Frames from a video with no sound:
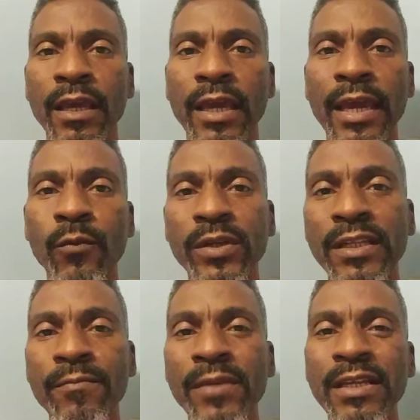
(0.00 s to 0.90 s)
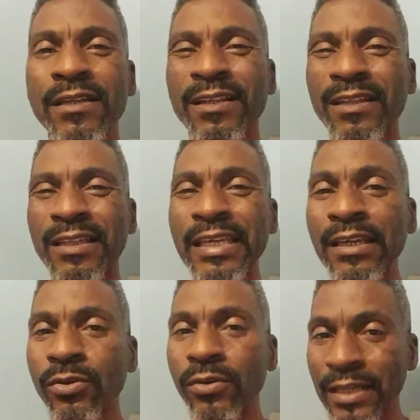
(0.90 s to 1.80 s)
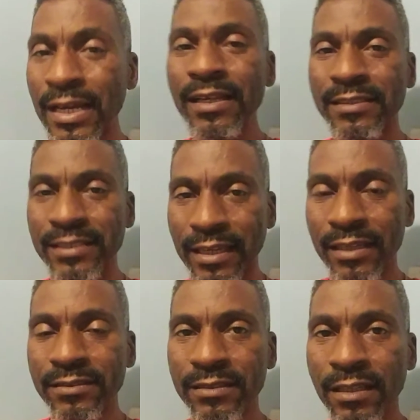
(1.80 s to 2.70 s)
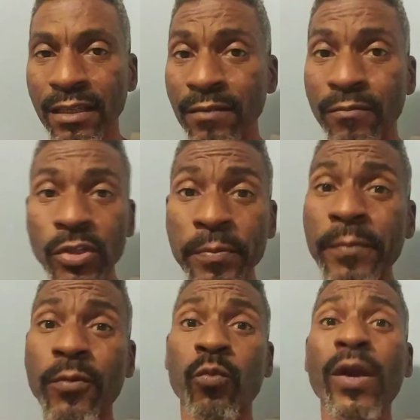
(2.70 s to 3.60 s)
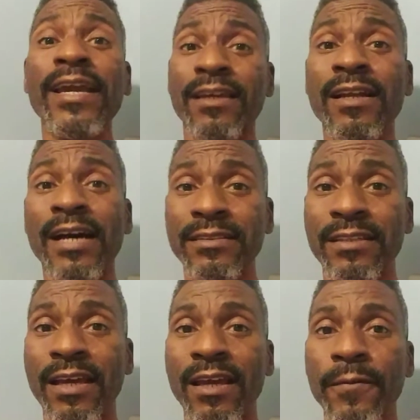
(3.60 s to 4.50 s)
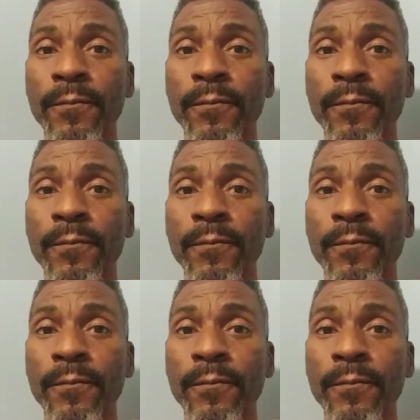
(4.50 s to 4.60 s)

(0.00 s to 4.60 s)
and what they mean in a legal context, most people recognize that